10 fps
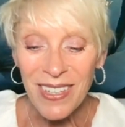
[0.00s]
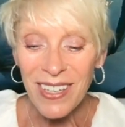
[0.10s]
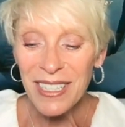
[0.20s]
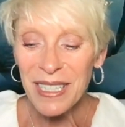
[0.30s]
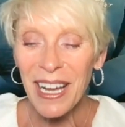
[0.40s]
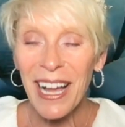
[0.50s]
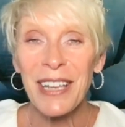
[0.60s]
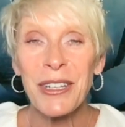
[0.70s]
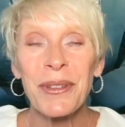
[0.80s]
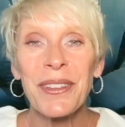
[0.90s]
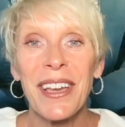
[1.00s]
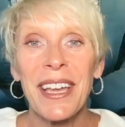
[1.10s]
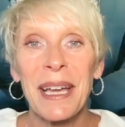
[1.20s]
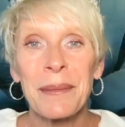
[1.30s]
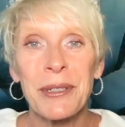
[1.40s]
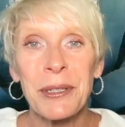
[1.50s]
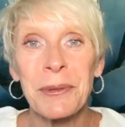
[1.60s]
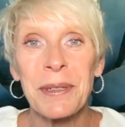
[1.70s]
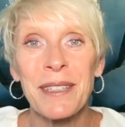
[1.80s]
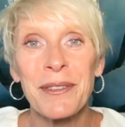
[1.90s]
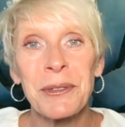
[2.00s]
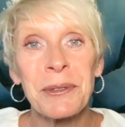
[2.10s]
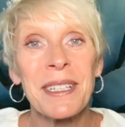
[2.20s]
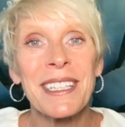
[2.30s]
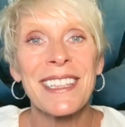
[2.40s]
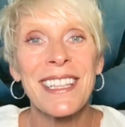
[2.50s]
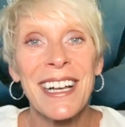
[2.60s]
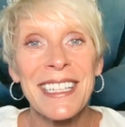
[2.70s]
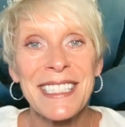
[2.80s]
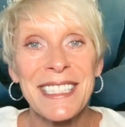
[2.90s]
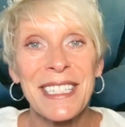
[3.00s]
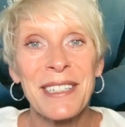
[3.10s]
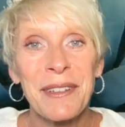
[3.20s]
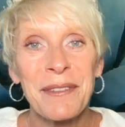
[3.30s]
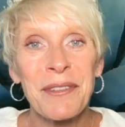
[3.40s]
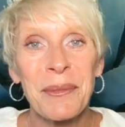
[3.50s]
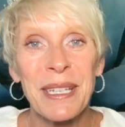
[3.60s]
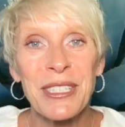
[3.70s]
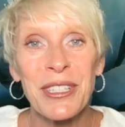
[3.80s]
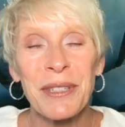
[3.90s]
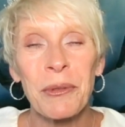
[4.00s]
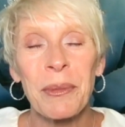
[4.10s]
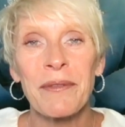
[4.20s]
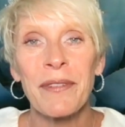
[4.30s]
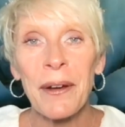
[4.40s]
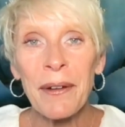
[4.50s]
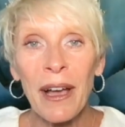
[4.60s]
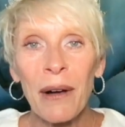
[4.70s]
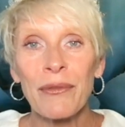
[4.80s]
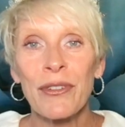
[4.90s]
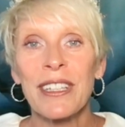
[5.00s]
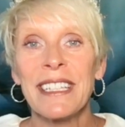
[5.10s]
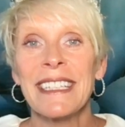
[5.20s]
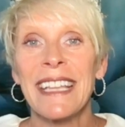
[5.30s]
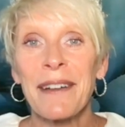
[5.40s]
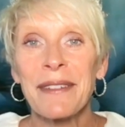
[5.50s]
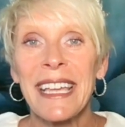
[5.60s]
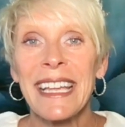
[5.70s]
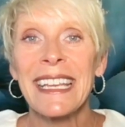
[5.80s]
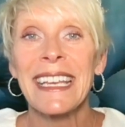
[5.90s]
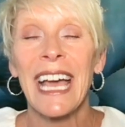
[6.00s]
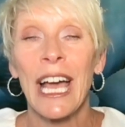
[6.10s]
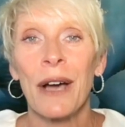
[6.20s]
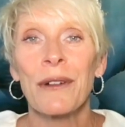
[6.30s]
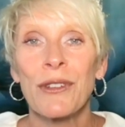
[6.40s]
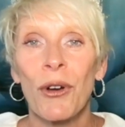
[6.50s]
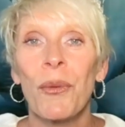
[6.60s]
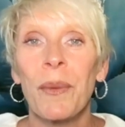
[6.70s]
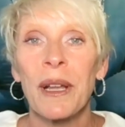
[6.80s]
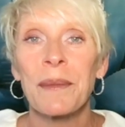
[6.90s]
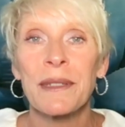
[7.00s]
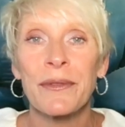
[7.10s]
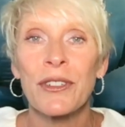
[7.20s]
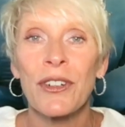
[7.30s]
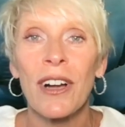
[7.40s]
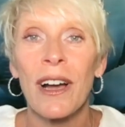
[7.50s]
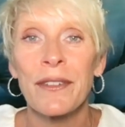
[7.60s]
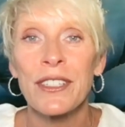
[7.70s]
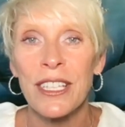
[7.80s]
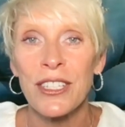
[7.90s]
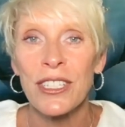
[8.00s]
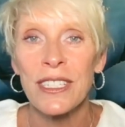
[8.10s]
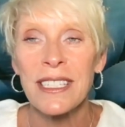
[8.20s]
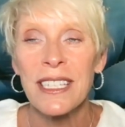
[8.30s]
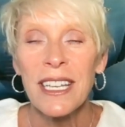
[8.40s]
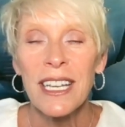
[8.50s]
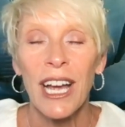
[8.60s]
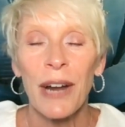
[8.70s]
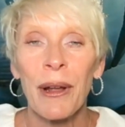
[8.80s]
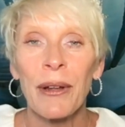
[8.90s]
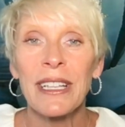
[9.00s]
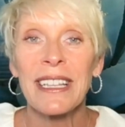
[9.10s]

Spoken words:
I know that handbook will give you lots of information that will be very helpful in navigating how to open up difficult conversations around